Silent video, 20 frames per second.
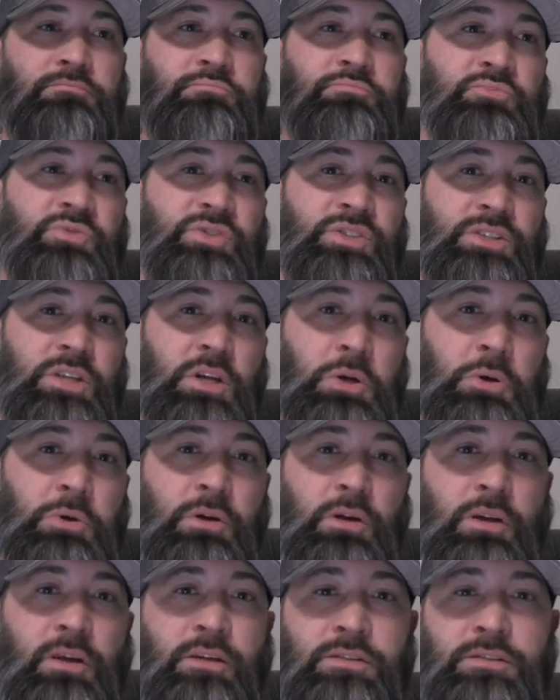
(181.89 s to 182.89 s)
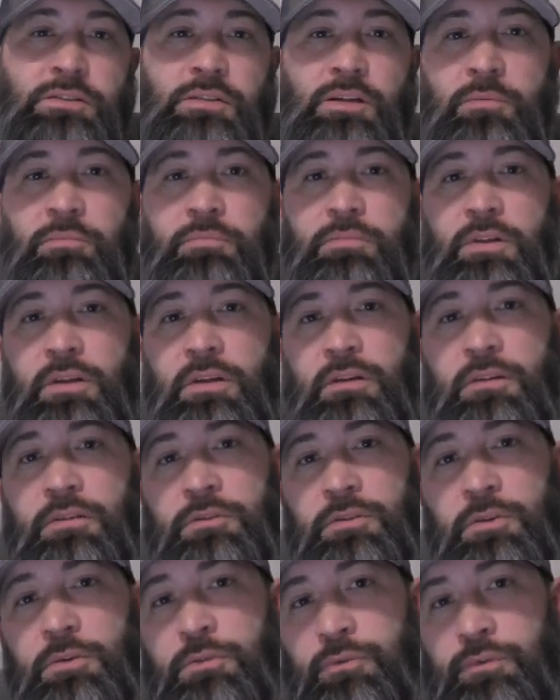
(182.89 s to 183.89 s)
serious,
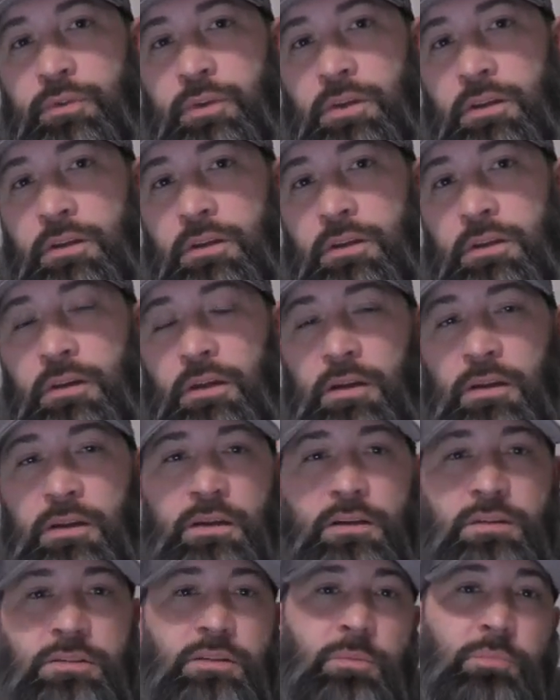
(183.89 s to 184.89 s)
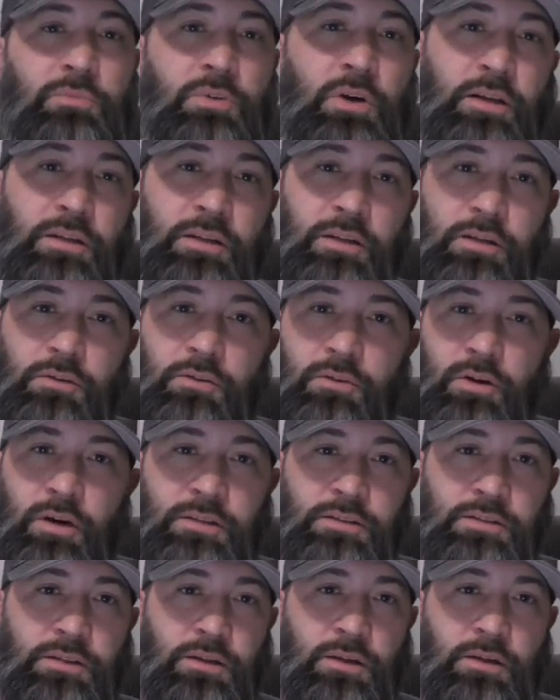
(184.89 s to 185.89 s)
something goofy, some
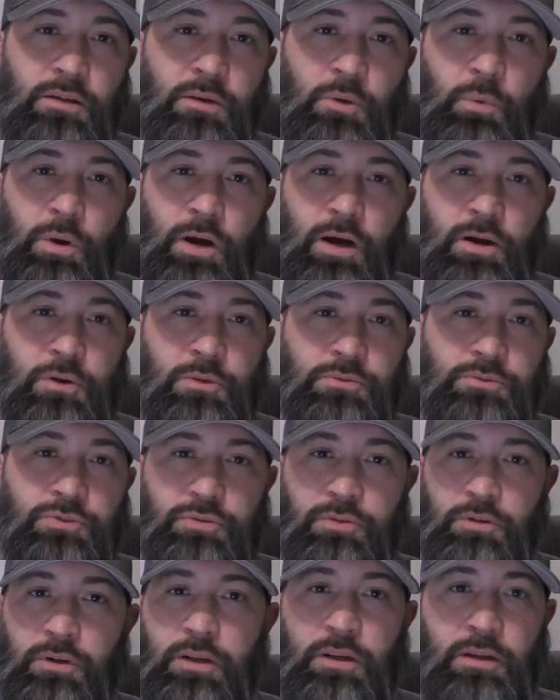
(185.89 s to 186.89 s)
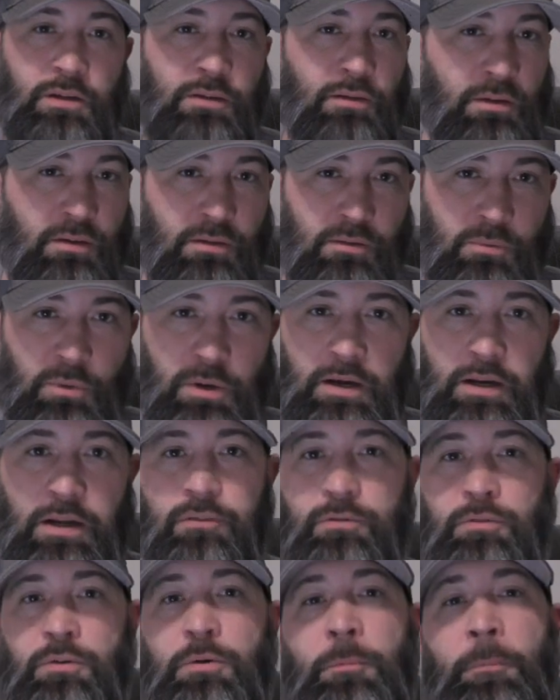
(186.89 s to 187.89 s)
crazy wild trend,
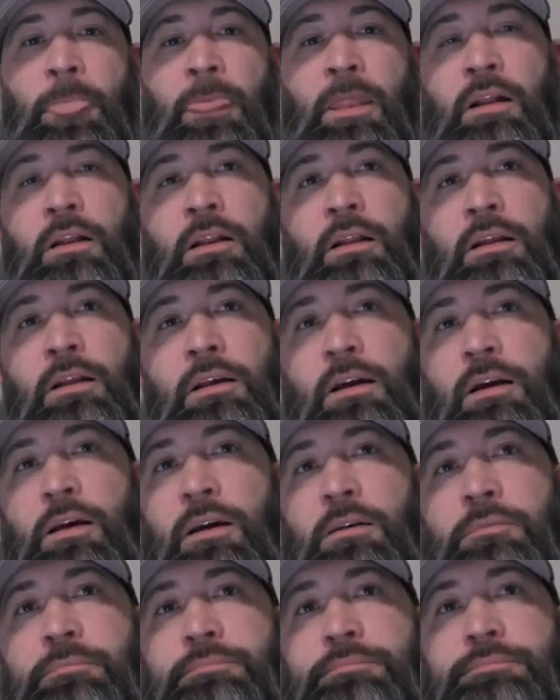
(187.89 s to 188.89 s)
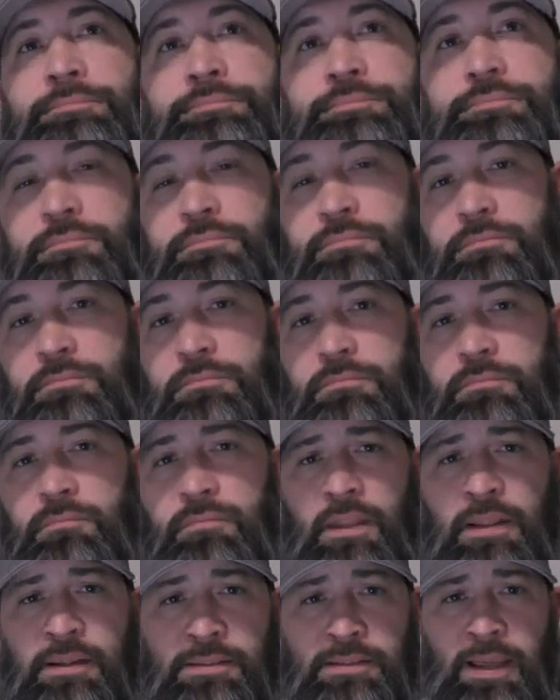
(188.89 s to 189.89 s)
whatever.
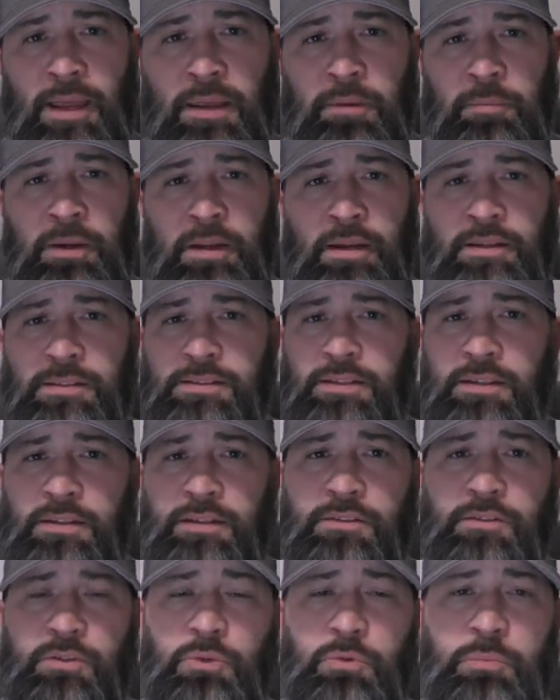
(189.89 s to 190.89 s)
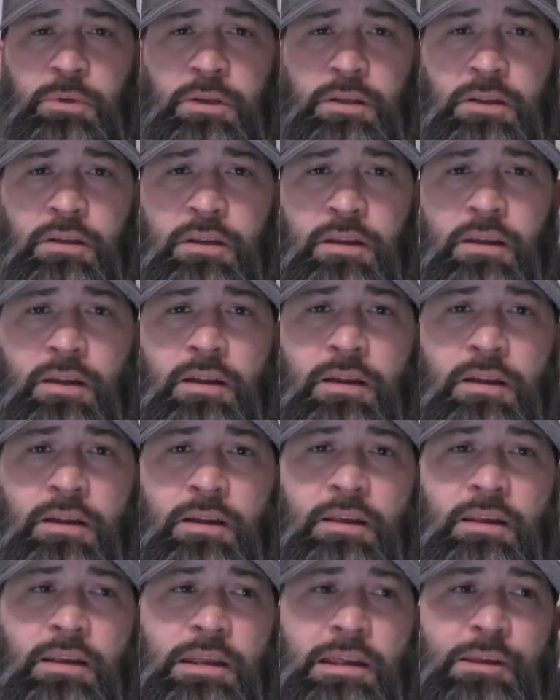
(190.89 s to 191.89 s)
Tag me in it, send it to me.
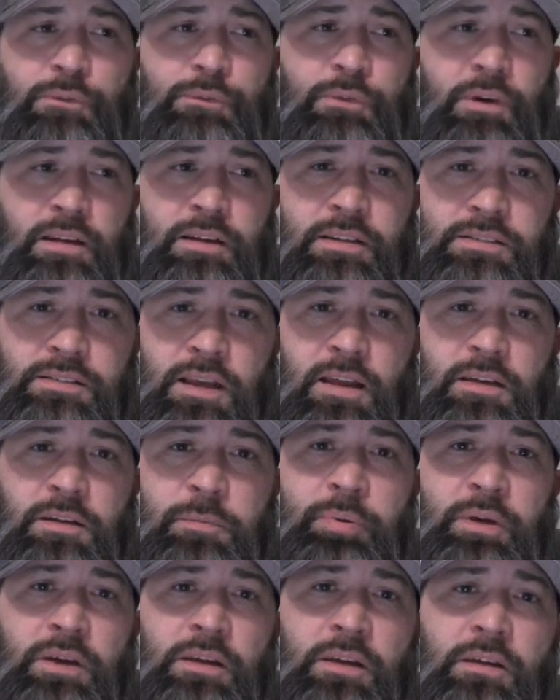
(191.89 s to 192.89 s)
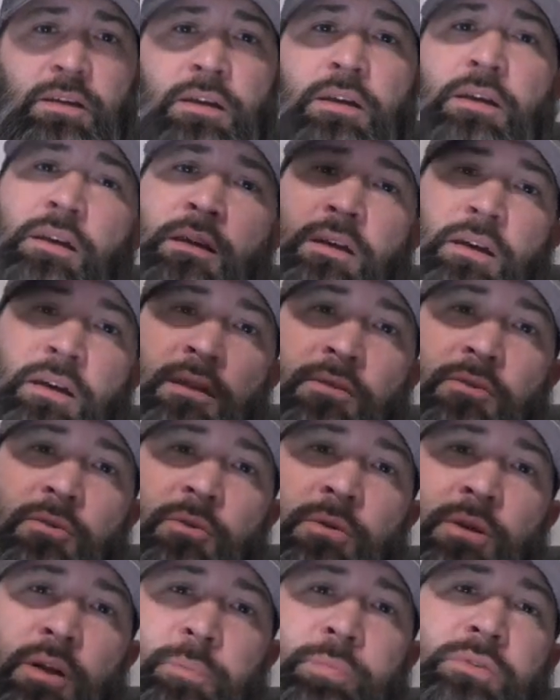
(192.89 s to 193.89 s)
If I decide to pick it and
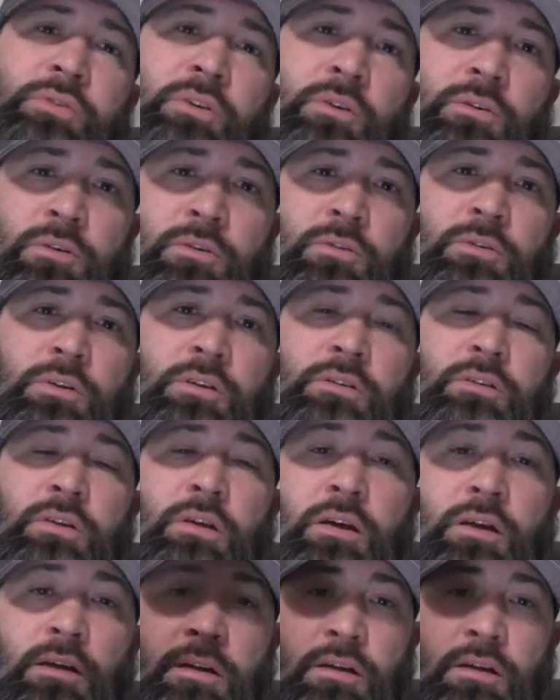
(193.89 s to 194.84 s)
do an episode on it,